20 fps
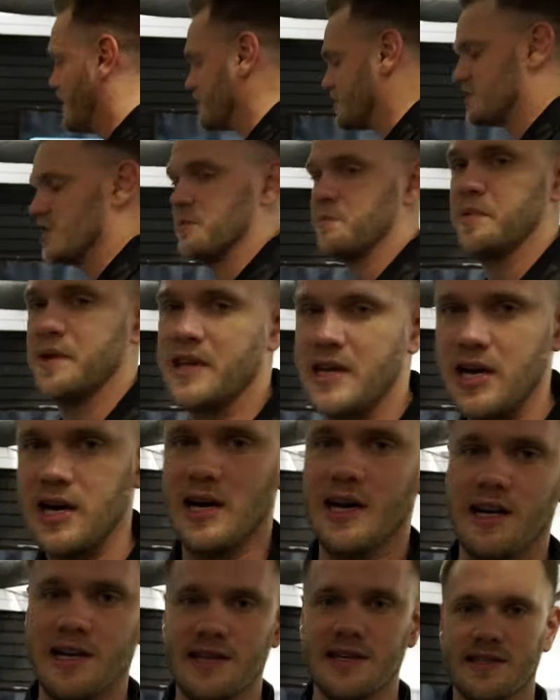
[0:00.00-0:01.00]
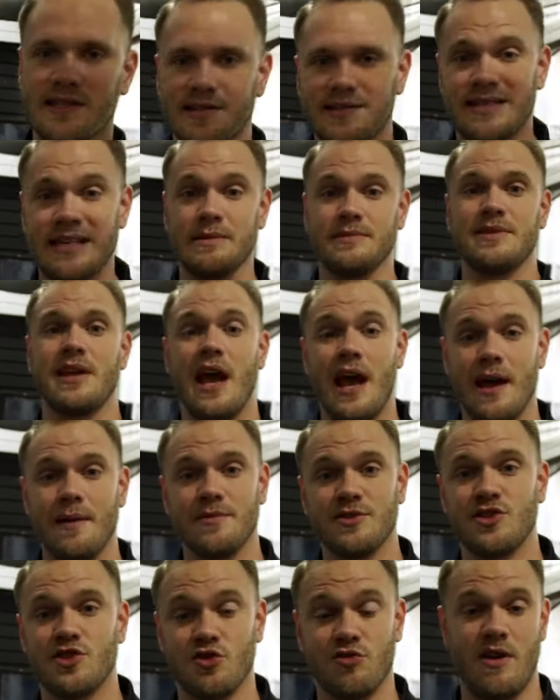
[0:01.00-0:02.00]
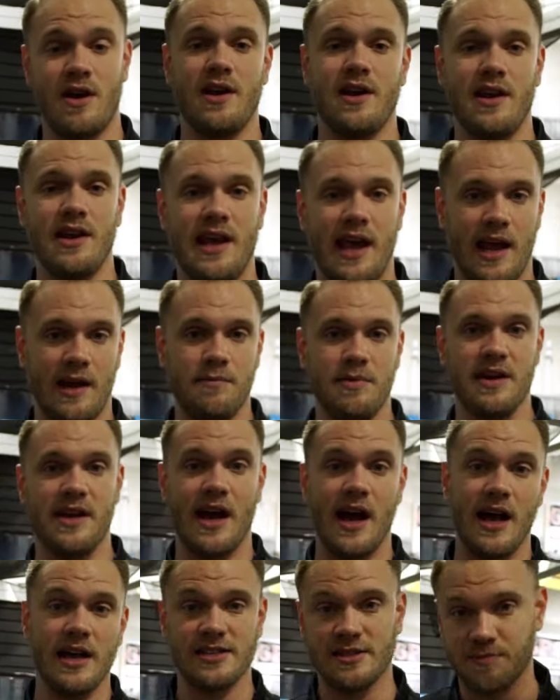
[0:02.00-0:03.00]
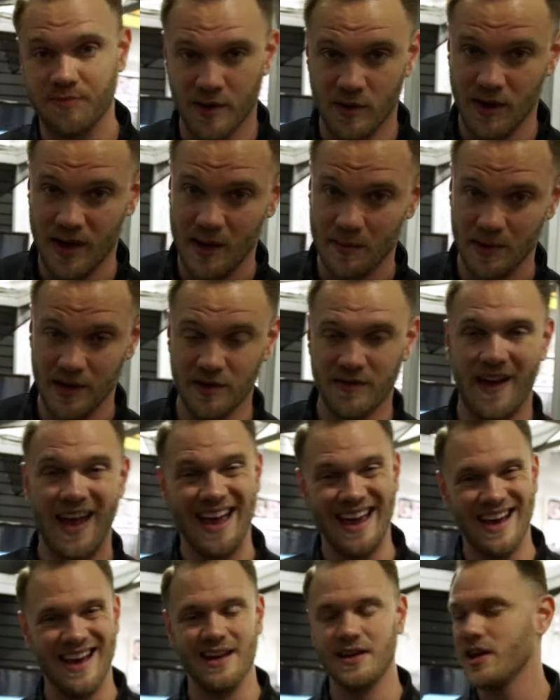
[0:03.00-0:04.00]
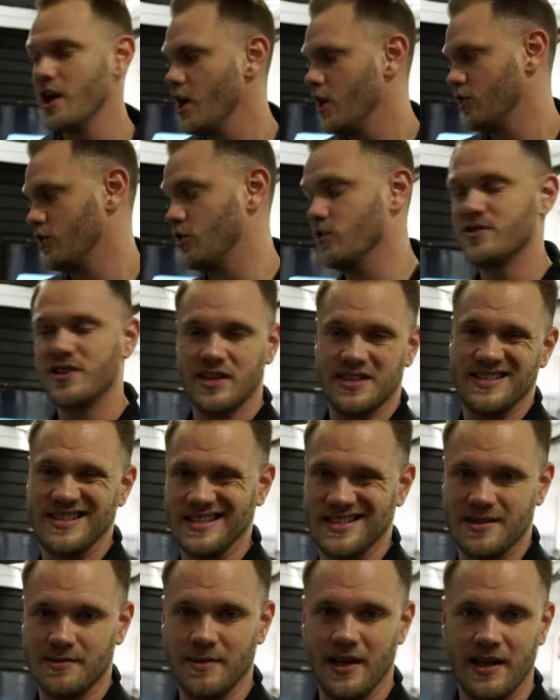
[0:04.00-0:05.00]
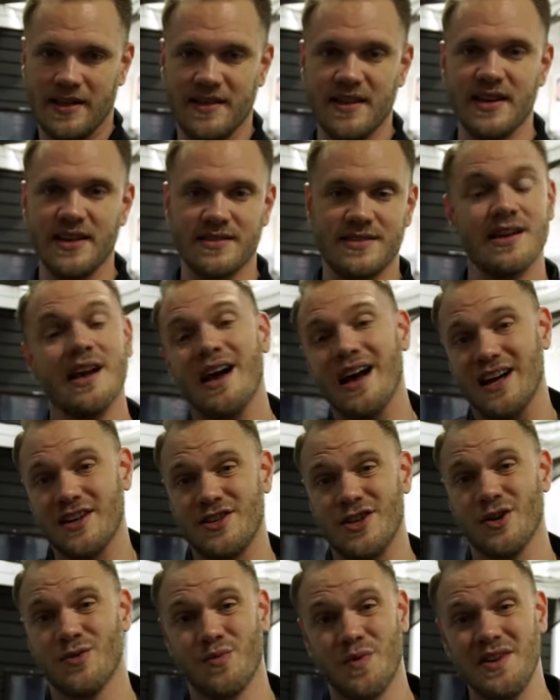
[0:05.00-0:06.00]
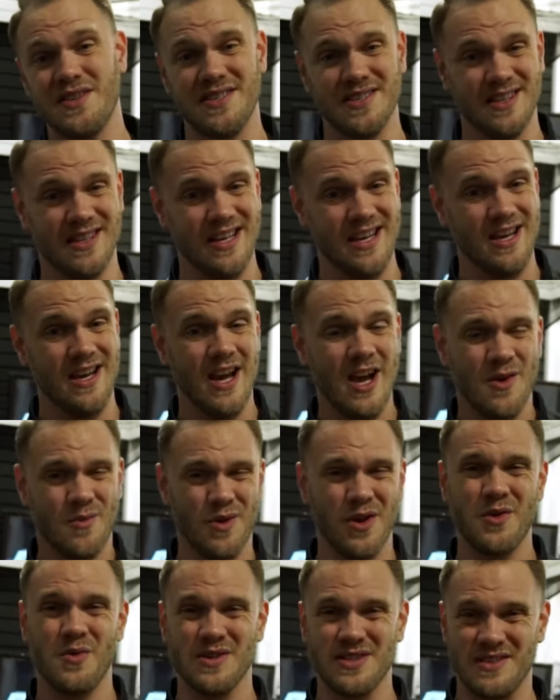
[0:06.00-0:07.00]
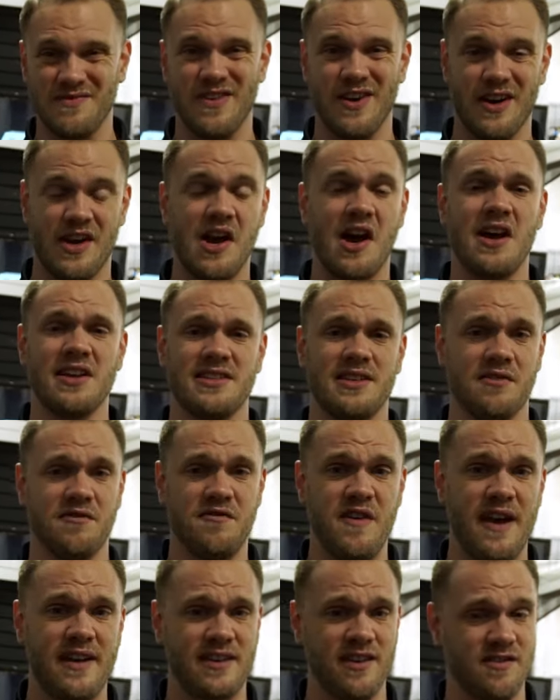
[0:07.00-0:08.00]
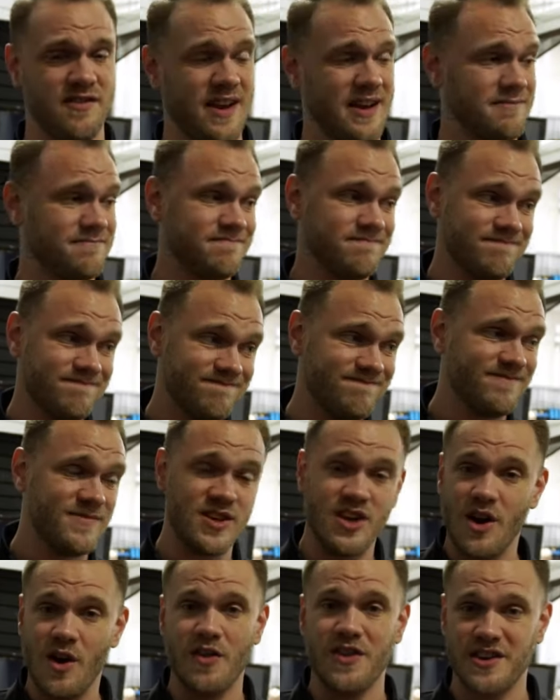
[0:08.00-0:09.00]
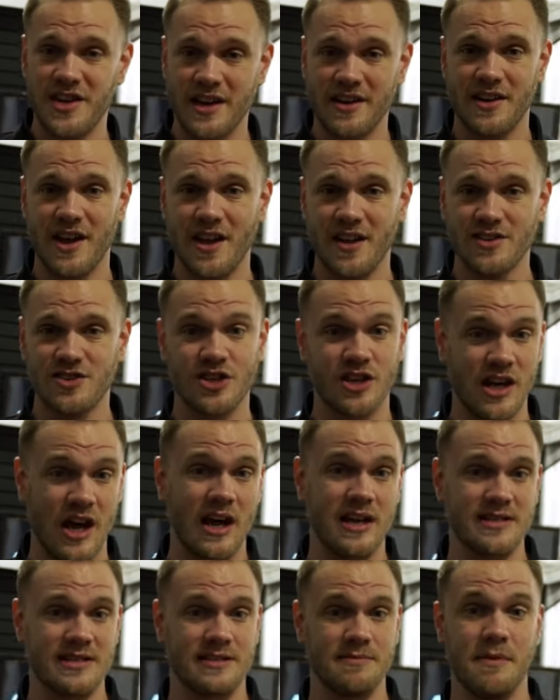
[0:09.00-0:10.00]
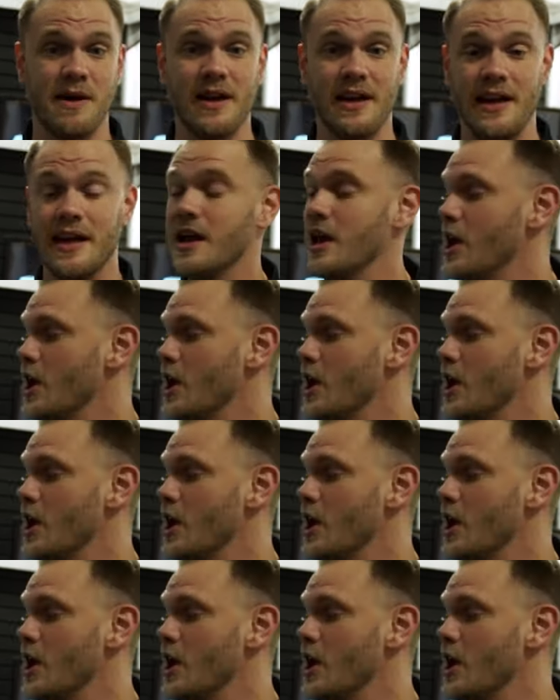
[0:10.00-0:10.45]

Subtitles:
So because sometimes training can be cost prohibitive, and using a system like this until recently really wasn't very cost effective. You know, the technology costs money.